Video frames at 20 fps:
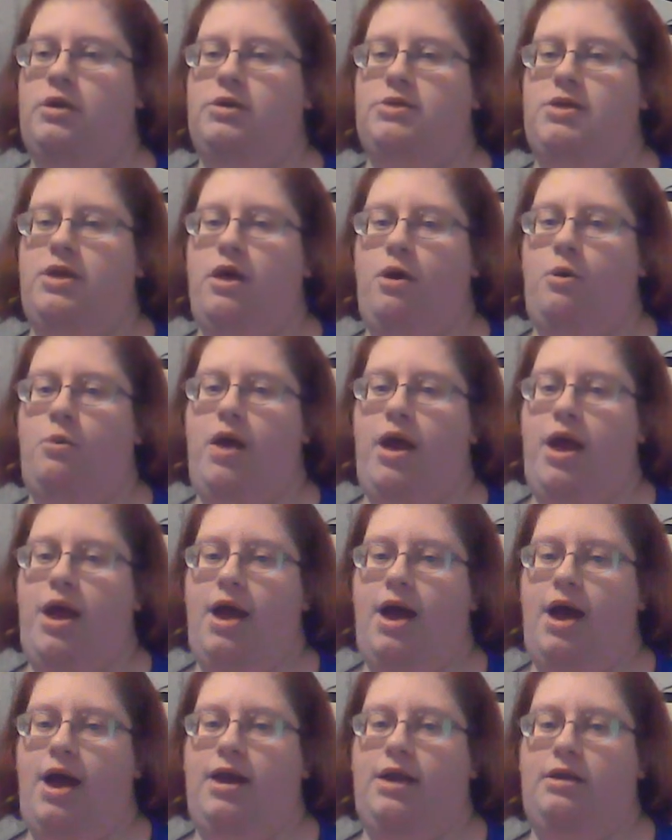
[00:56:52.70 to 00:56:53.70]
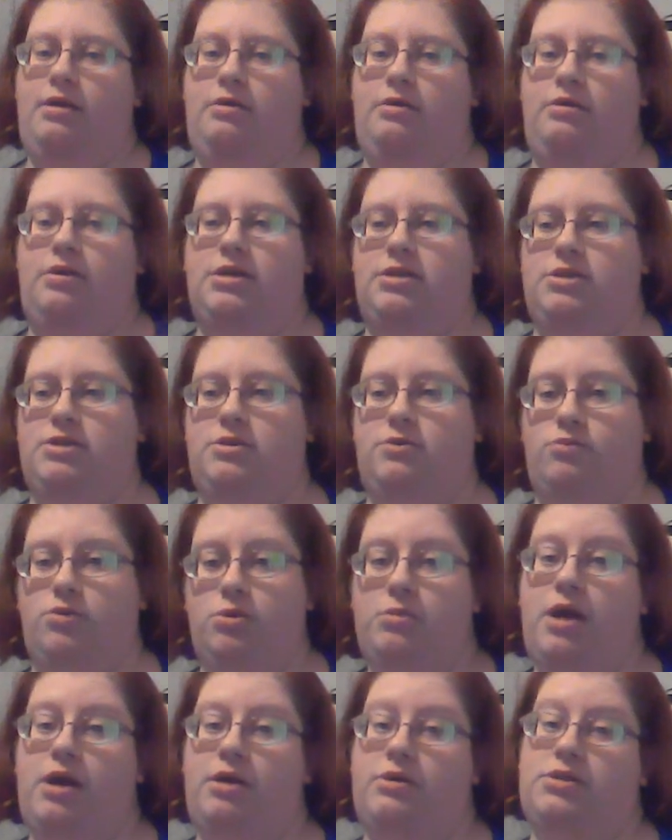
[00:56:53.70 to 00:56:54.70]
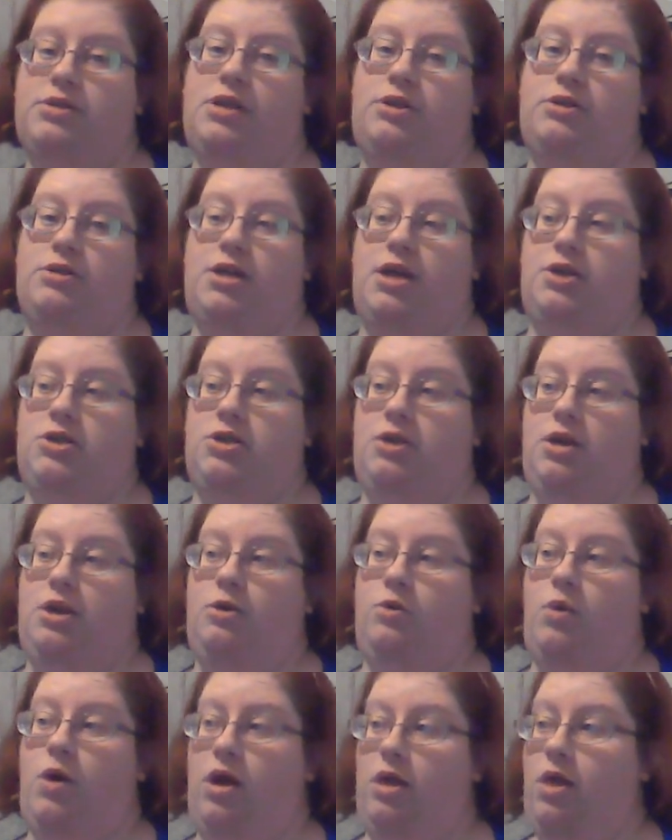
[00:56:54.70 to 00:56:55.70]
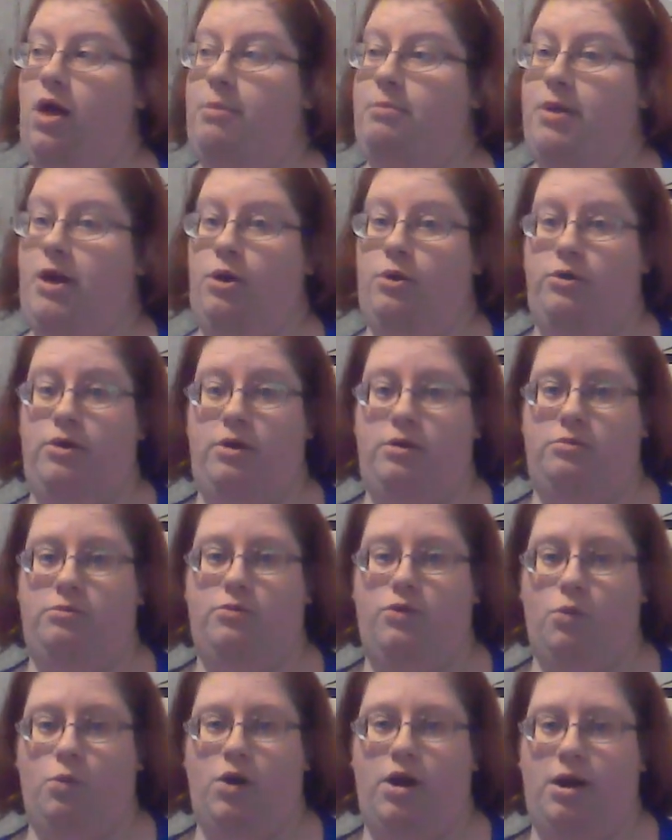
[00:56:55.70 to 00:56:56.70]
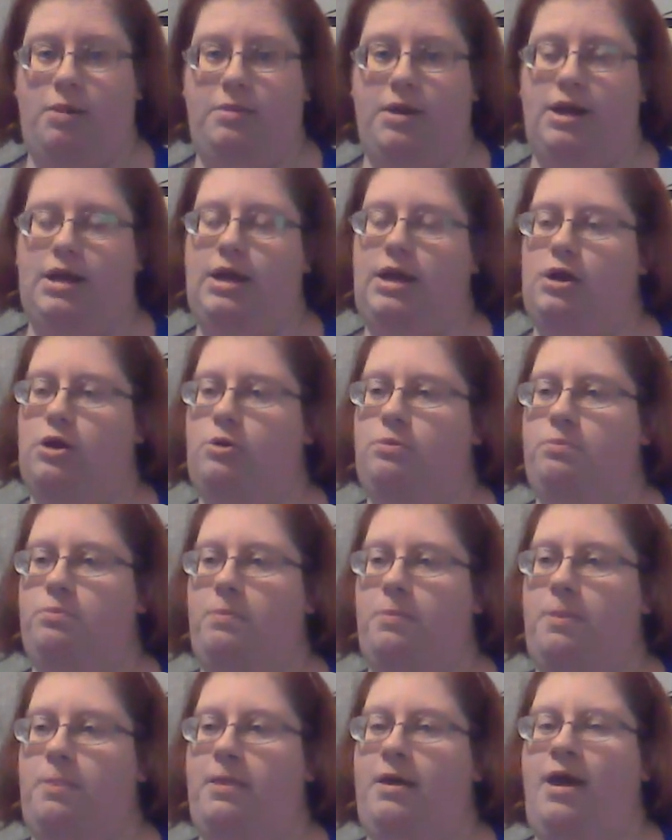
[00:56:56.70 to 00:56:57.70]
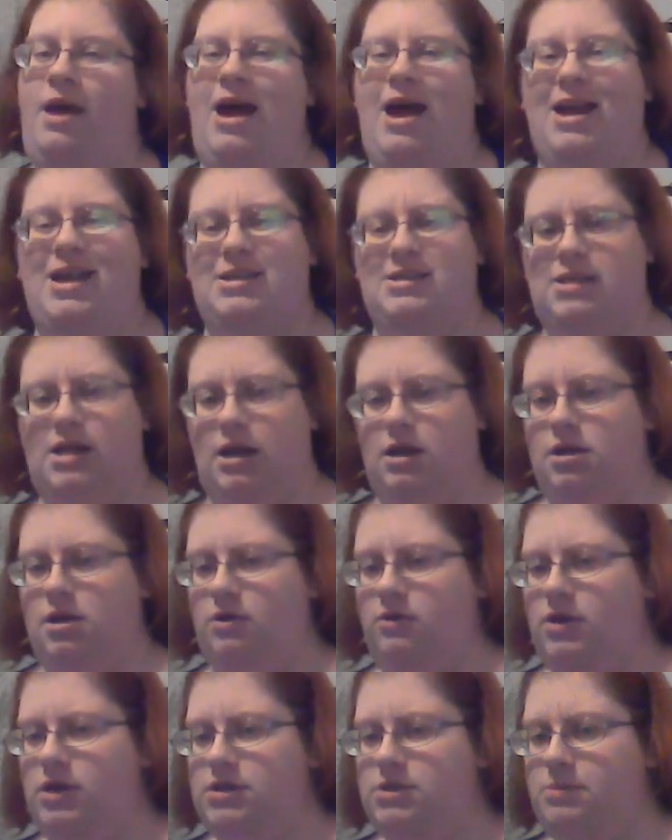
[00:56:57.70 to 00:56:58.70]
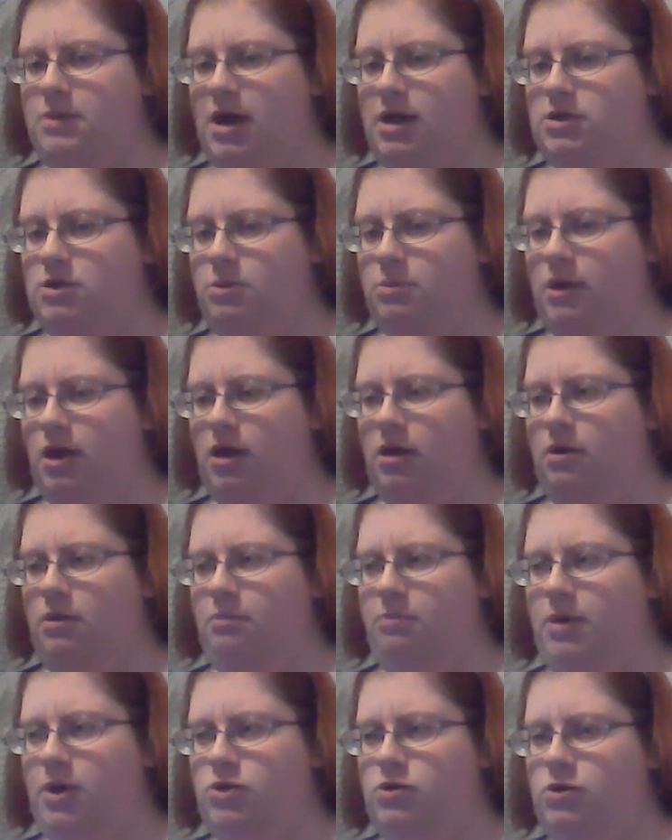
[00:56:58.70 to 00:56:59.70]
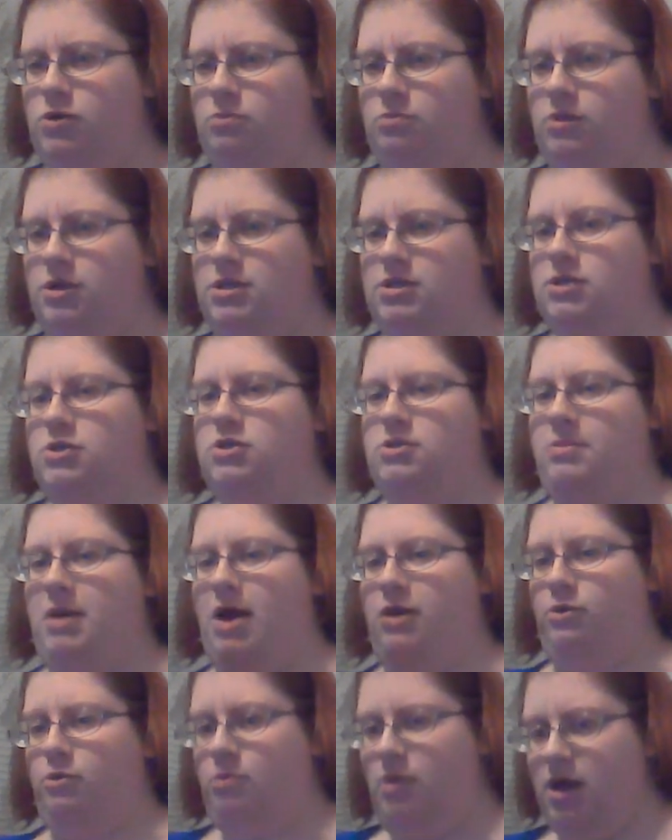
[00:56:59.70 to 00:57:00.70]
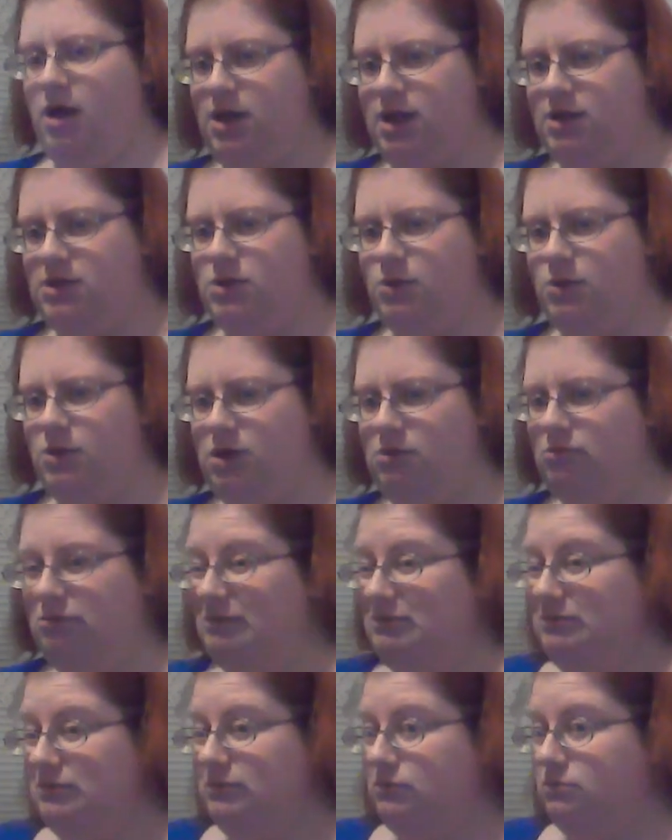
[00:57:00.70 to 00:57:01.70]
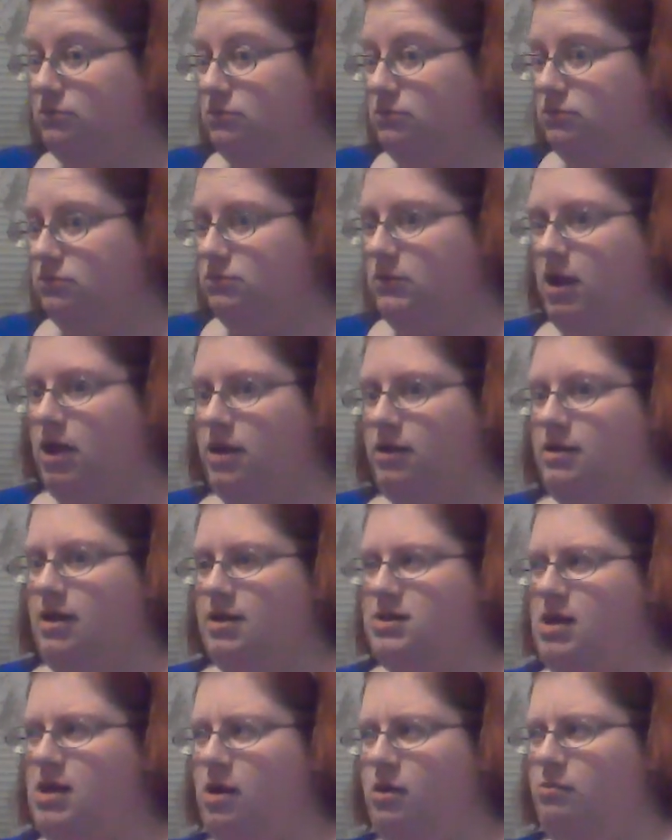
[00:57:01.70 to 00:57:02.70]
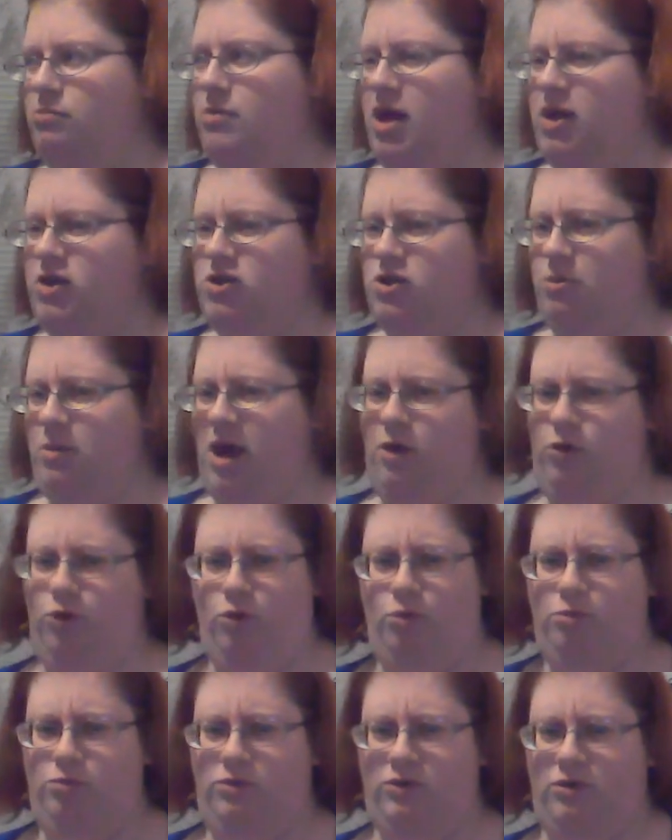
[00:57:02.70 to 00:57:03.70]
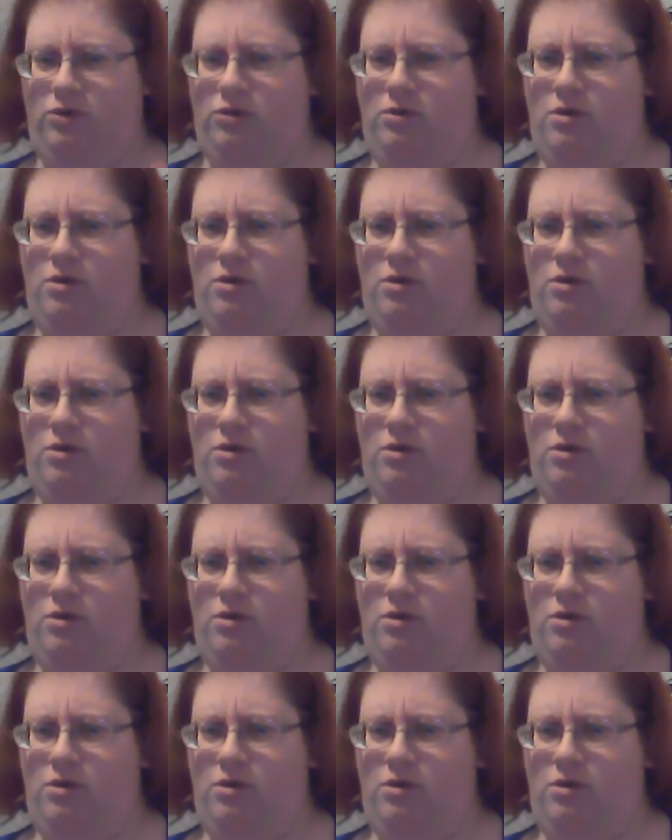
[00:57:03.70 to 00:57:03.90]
So that way because the room downstairs is actually quite a lot bigger than the one I'm in here. I guess technically it's the master bedroom because there's a bathroom right next to it. And that's how master bathrooms